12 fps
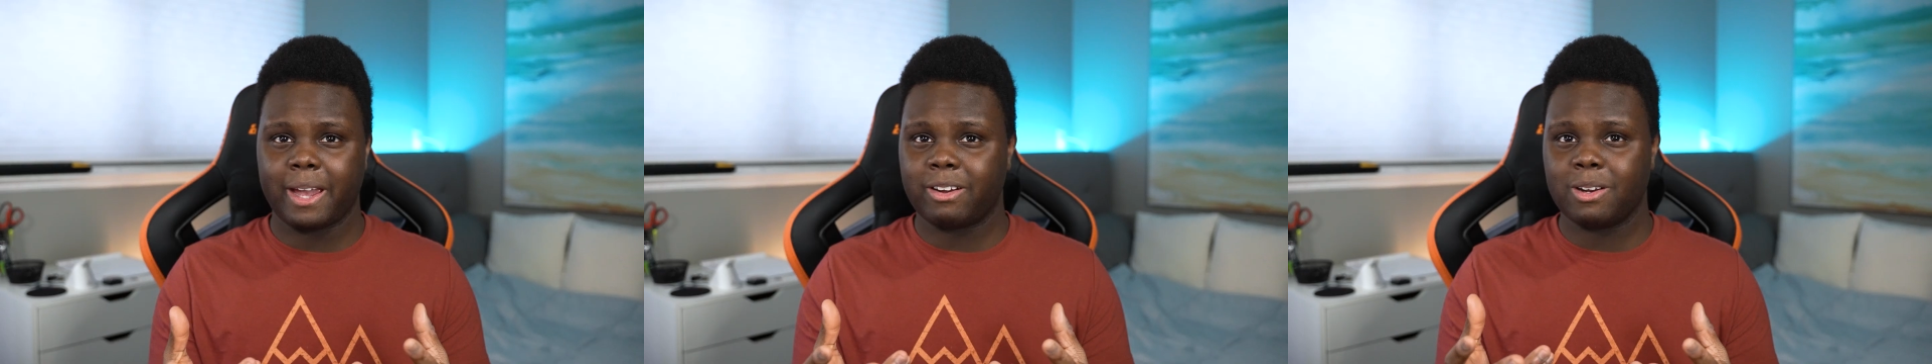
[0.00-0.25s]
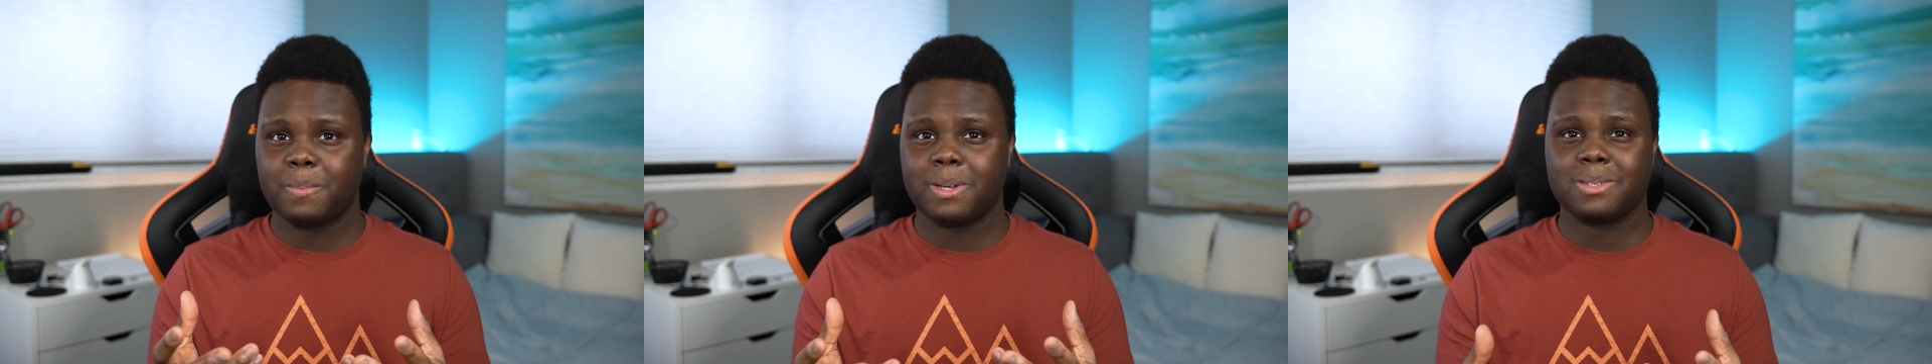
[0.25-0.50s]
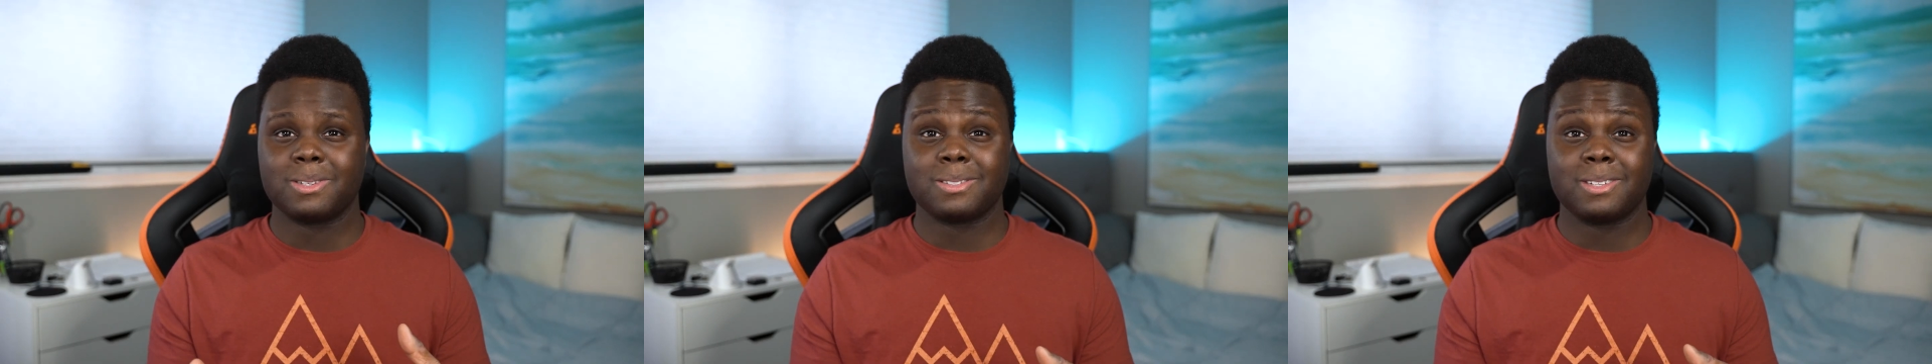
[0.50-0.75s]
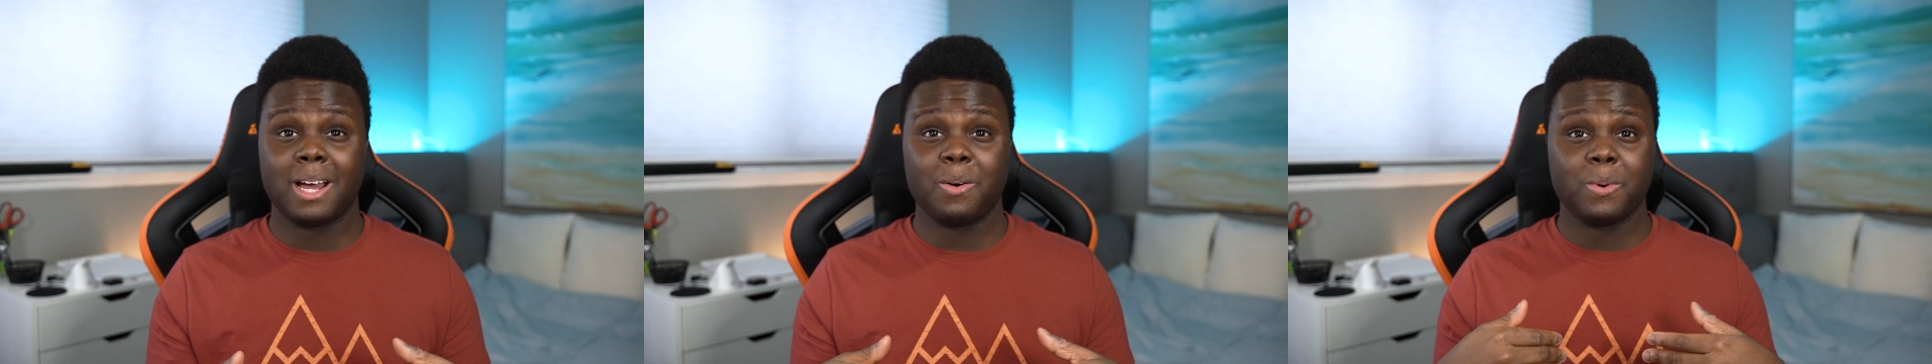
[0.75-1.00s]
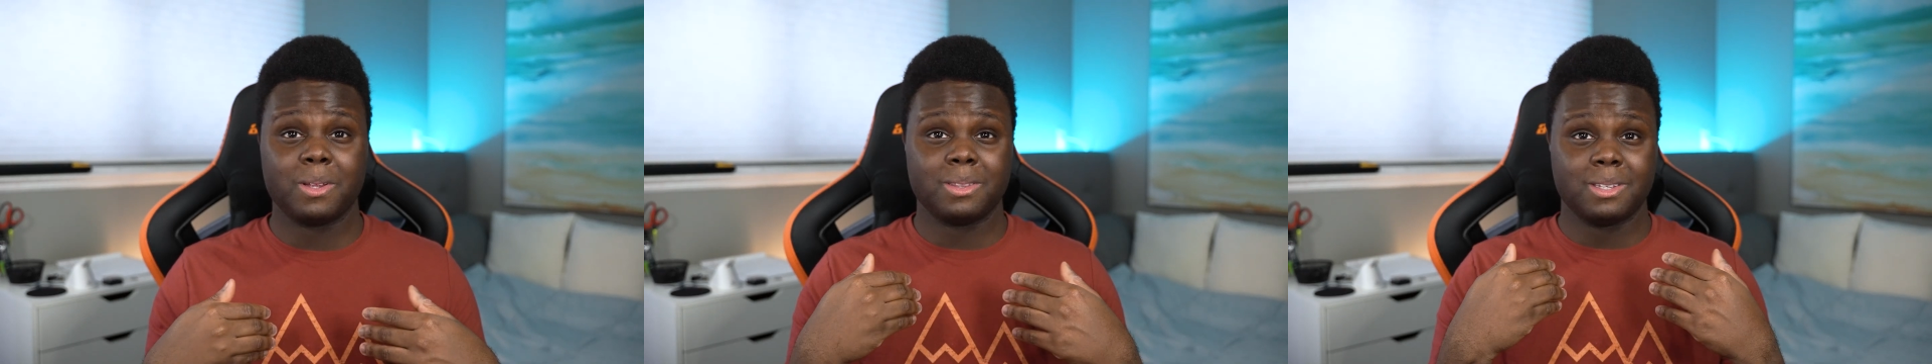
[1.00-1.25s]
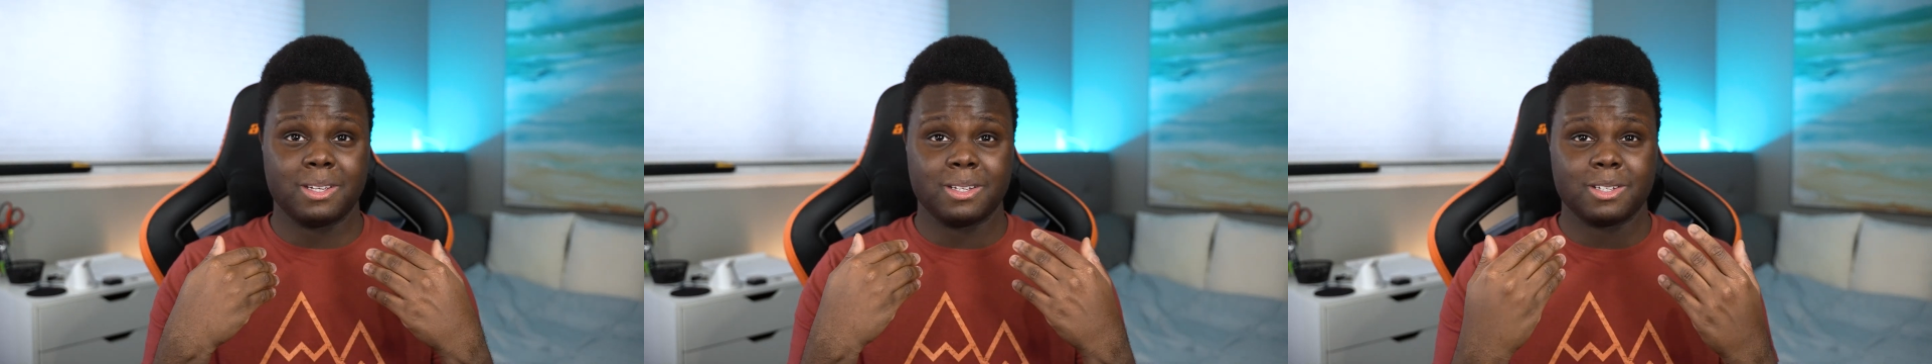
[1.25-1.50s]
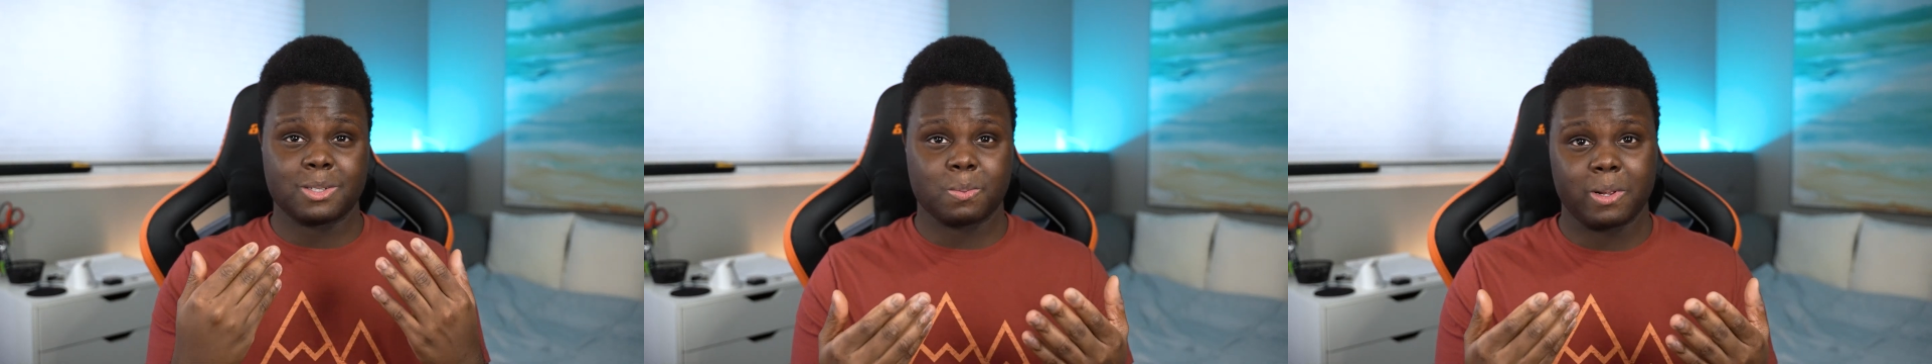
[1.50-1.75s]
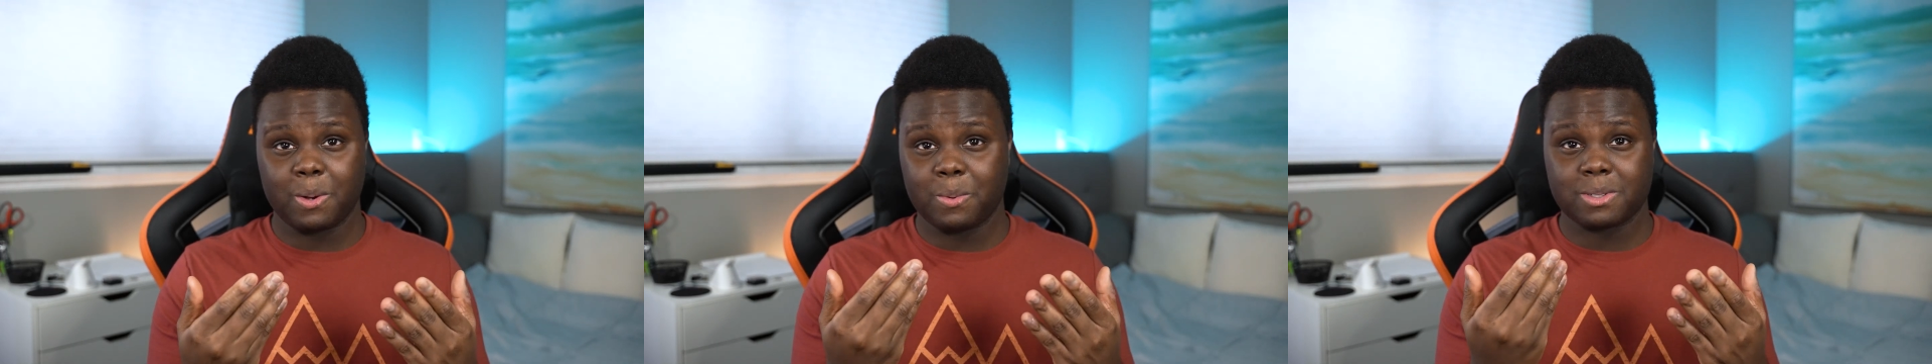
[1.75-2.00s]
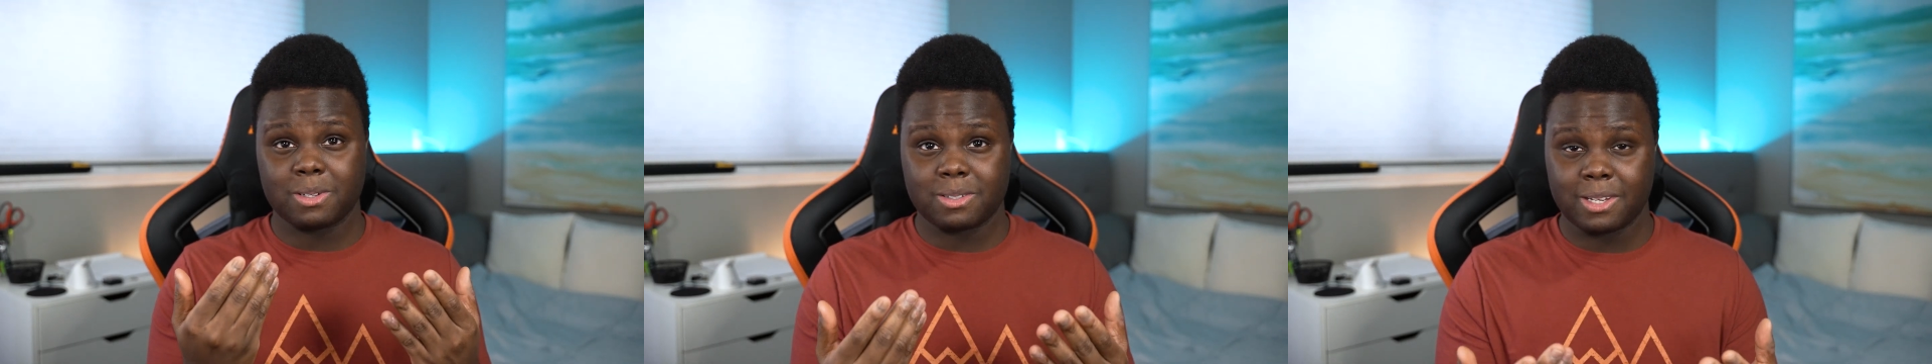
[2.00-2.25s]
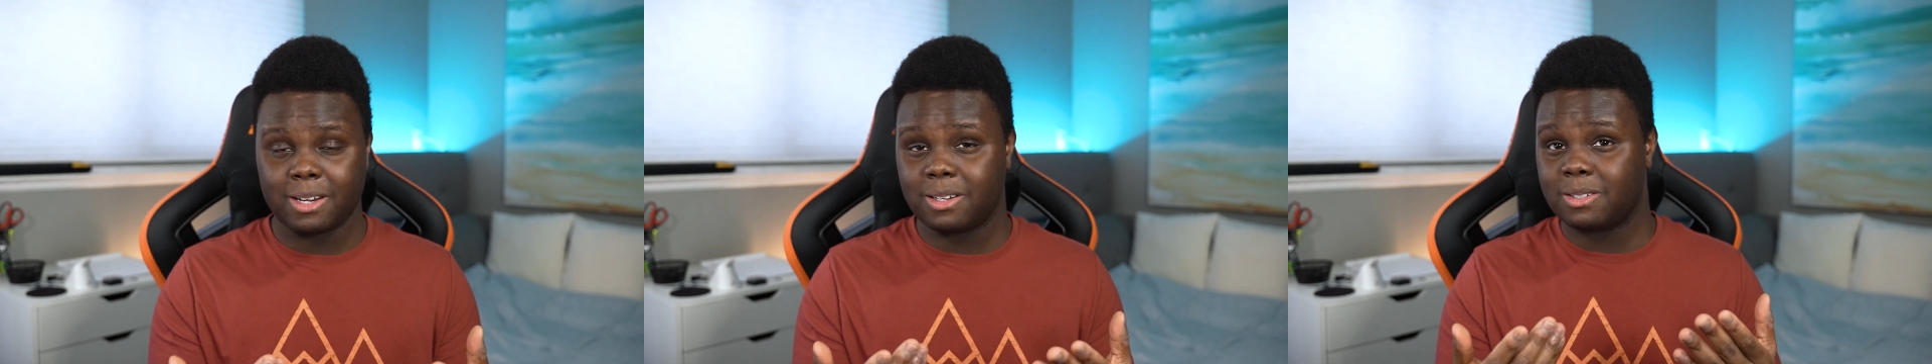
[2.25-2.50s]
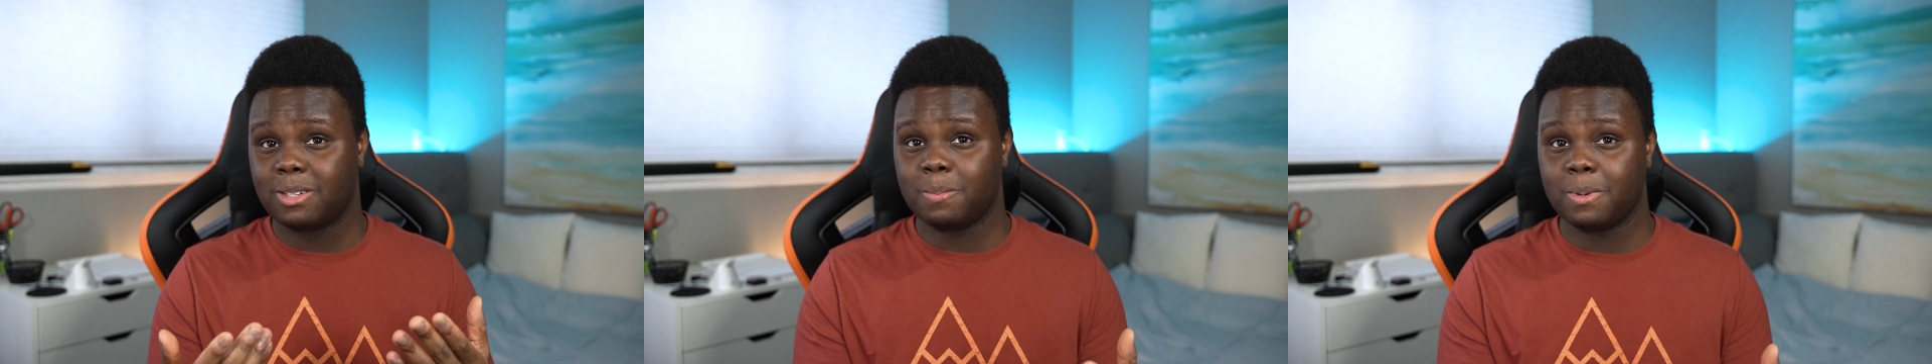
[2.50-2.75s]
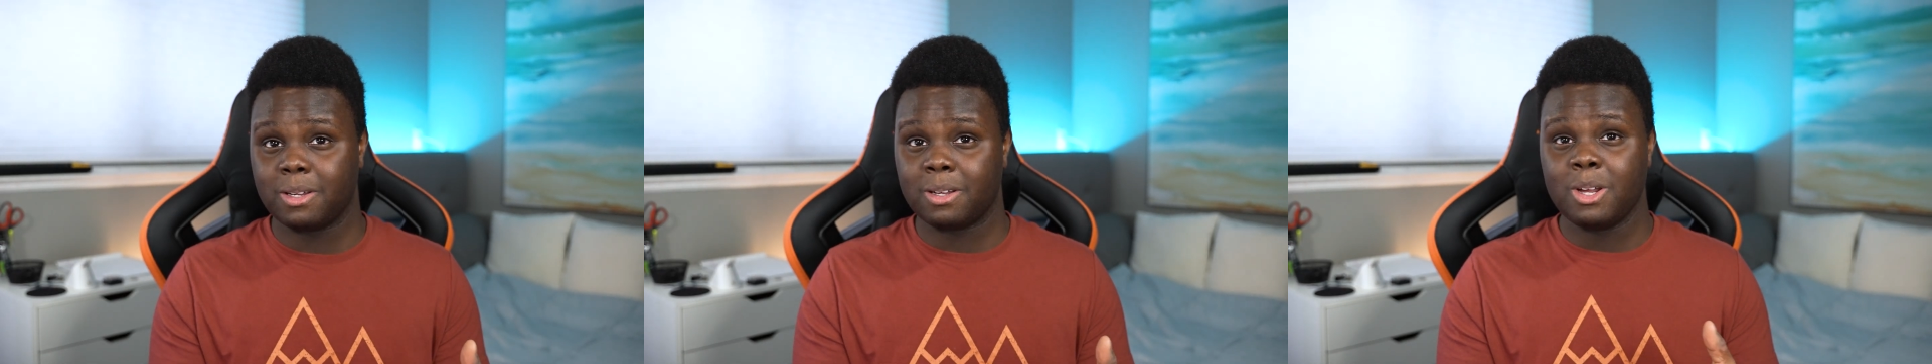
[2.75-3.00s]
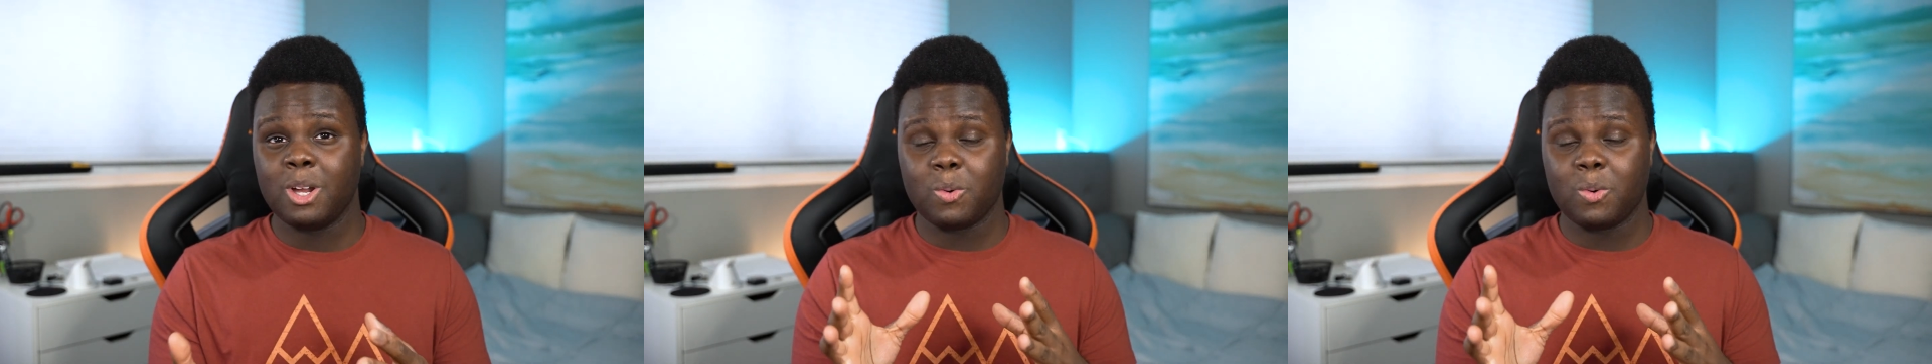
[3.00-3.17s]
accurate because it's not what the display was intended to be.